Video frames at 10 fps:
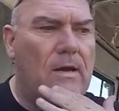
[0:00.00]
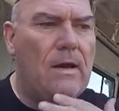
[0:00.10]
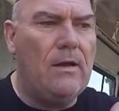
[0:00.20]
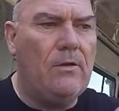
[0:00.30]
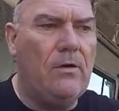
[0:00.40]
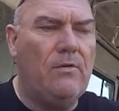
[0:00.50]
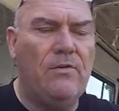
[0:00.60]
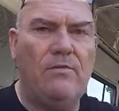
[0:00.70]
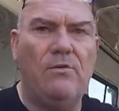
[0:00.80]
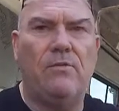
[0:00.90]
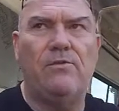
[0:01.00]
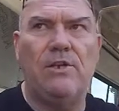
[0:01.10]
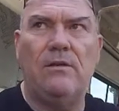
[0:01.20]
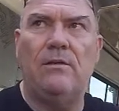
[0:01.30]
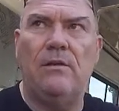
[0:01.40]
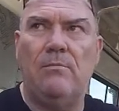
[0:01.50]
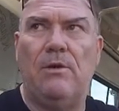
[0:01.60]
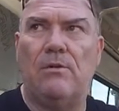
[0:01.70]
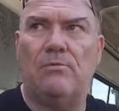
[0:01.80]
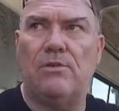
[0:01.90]
And I've sent an
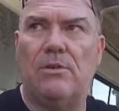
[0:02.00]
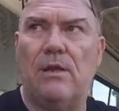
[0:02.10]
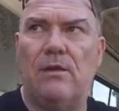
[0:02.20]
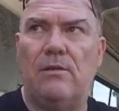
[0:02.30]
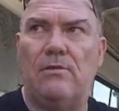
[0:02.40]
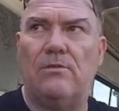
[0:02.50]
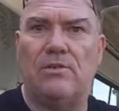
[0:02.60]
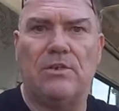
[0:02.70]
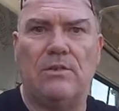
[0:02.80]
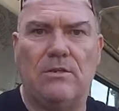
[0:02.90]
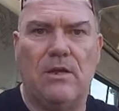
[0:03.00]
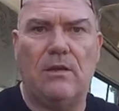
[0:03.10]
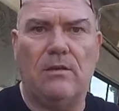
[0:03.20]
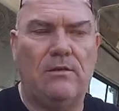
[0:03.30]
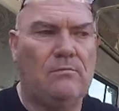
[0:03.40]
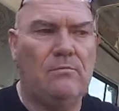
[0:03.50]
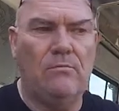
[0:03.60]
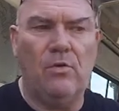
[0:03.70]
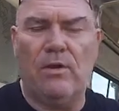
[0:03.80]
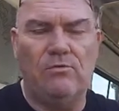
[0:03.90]
email today to CTEK,
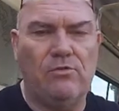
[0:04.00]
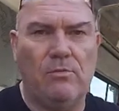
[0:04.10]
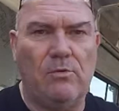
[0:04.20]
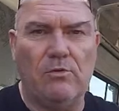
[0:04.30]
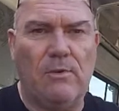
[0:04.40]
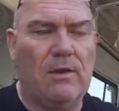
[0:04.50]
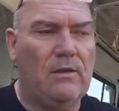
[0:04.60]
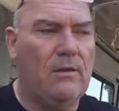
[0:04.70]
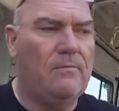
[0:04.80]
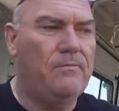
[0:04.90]
not had a response back yet.